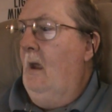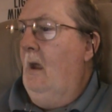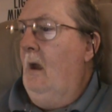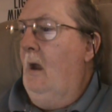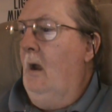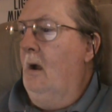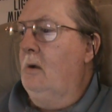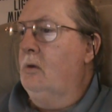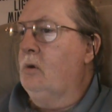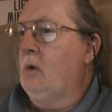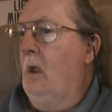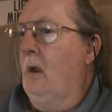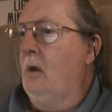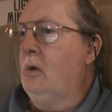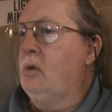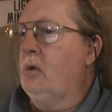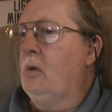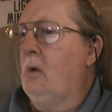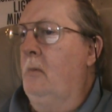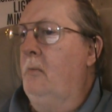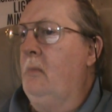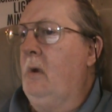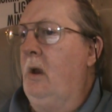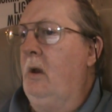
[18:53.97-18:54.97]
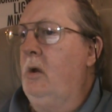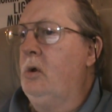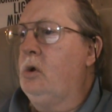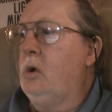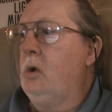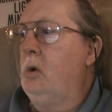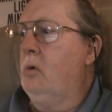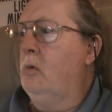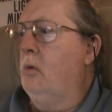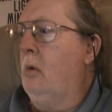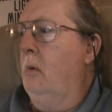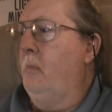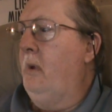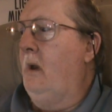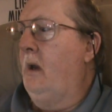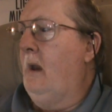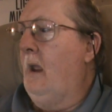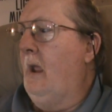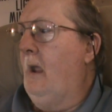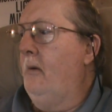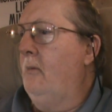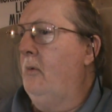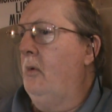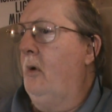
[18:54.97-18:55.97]
It's like some issues we've been
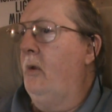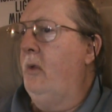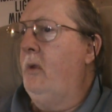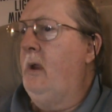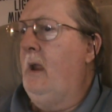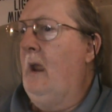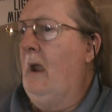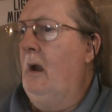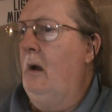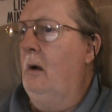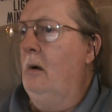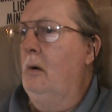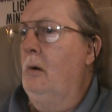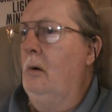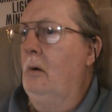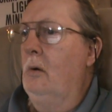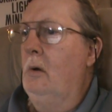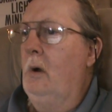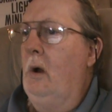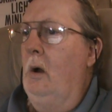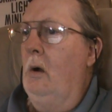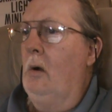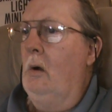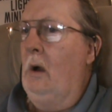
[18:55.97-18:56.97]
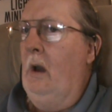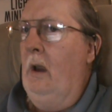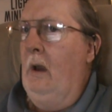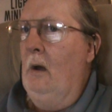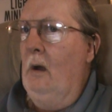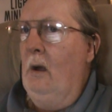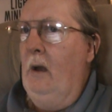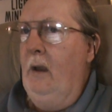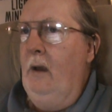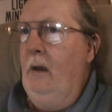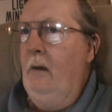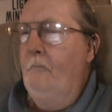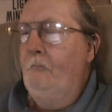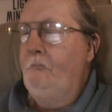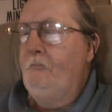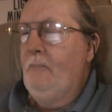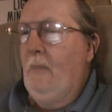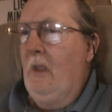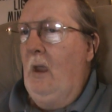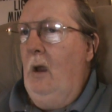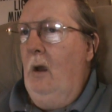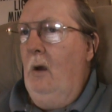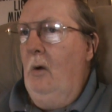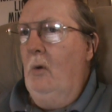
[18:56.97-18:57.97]
having with Yahoo here lately.
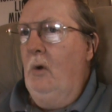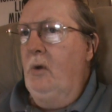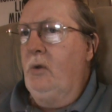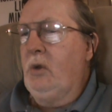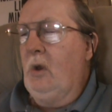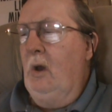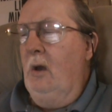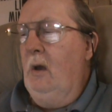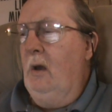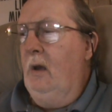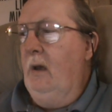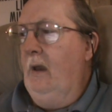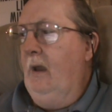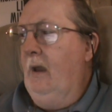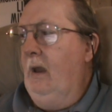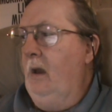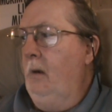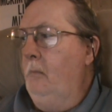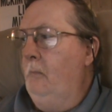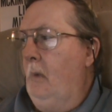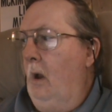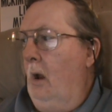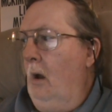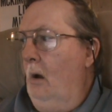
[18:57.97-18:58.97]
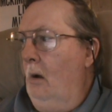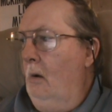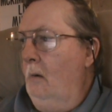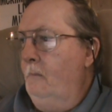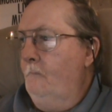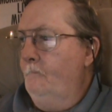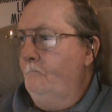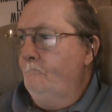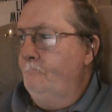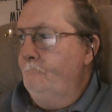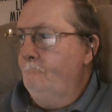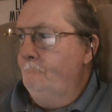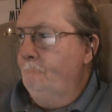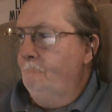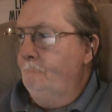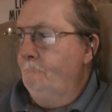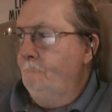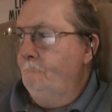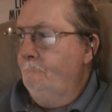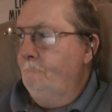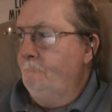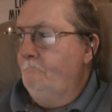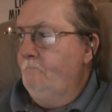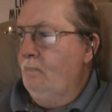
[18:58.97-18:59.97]
We send an email,
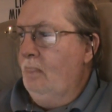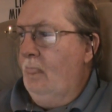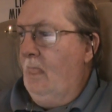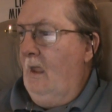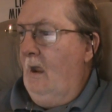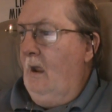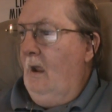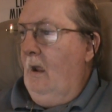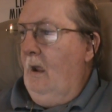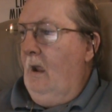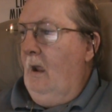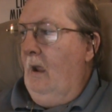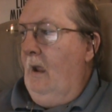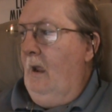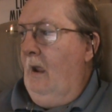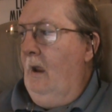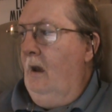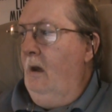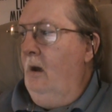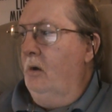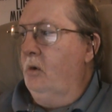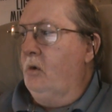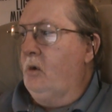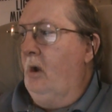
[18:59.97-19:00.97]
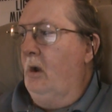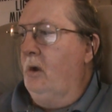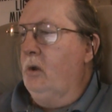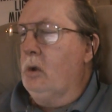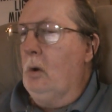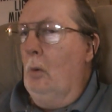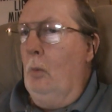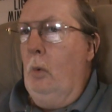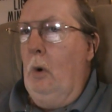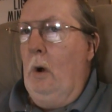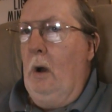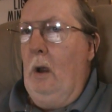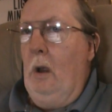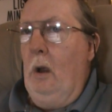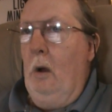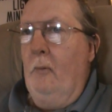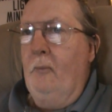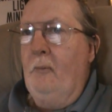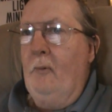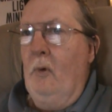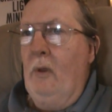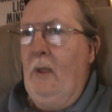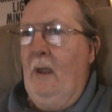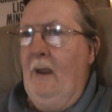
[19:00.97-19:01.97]
and it takes a while
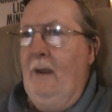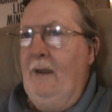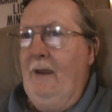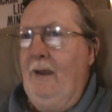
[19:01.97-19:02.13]
for that